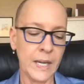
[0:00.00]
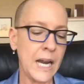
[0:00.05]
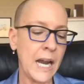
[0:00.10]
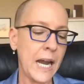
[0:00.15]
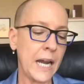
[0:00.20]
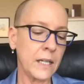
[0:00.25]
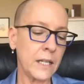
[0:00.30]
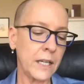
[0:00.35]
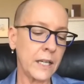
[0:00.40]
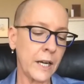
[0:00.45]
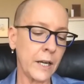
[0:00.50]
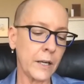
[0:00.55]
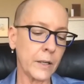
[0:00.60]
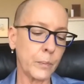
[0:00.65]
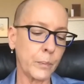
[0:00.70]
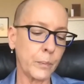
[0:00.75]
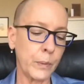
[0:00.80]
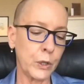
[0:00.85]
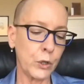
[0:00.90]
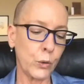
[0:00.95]
And
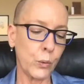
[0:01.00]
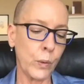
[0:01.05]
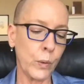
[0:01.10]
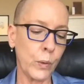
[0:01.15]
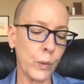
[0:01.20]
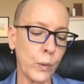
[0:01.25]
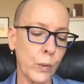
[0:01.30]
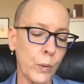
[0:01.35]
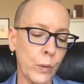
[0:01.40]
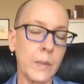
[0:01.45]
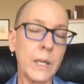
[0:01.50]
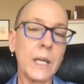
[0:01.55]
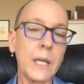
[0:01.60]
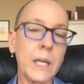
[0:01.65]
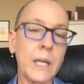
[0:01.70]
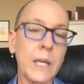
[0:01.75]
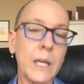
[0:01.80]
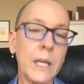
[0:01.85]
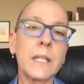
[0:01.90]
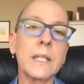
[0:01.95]
yet between them,
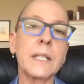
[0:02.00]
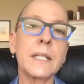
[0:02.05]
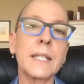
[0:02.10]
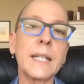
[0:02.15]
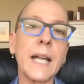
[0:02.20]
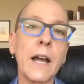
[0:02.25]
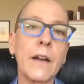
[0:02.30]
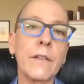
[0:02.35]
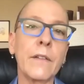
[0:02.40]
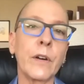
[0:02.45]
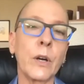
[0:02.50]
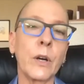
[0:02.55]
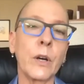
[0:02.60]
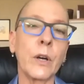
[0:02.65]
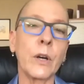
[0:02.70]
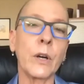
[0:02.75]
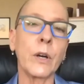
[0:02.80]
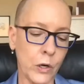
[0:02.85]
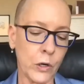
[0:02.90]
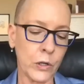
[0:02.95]

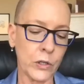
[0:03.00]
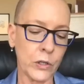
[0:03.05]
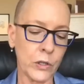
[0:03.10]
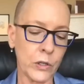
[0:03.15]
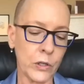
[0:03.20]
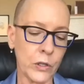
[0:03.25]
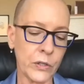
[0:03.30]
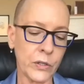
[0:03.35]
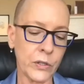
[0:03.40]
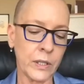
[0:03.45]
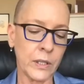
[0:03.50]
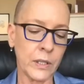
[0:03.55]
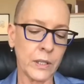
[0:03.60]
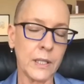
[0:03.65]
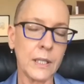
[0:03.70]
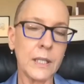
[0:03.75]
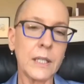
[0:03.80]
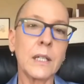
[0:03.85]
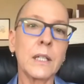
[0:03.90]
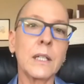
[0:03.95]
Sappho and Carson,
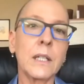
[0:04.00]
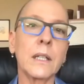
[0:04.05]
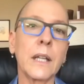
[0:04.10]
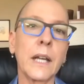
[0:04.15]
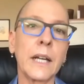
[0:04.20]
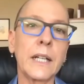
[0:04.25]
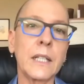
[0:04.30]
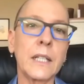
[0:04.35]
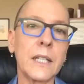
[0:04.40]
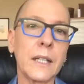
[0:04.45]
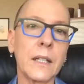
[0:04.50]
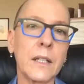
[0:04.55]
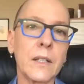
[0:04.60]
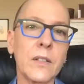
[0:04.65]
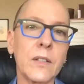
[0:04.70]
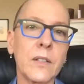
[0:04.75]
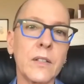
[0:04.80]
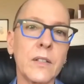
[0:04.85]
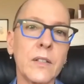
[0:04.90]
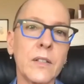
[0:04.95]
like
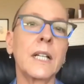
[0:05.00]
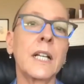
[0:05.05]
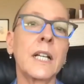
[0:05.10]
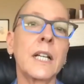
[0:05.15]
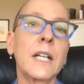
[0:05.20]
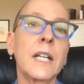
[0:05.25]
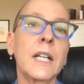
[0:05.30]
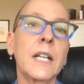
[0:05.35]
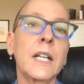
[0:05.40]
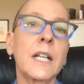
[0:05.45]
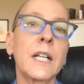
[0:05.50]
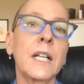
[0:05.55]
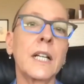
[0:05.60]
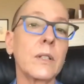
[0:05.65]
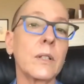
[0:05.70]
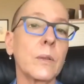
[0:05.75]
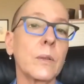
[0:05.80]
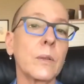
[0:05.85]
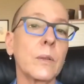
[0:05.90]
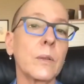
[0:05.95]
Dickinson, give
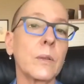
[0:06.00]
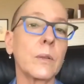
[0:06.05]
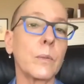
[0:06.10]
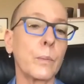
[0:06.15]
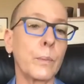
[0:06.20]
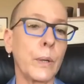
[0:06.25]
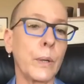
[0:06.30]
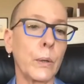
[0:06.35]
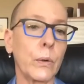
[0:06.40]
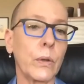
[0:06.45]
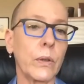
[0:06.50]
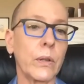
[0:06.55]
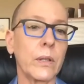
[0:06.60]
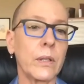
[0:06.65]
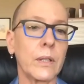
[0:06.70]
us both.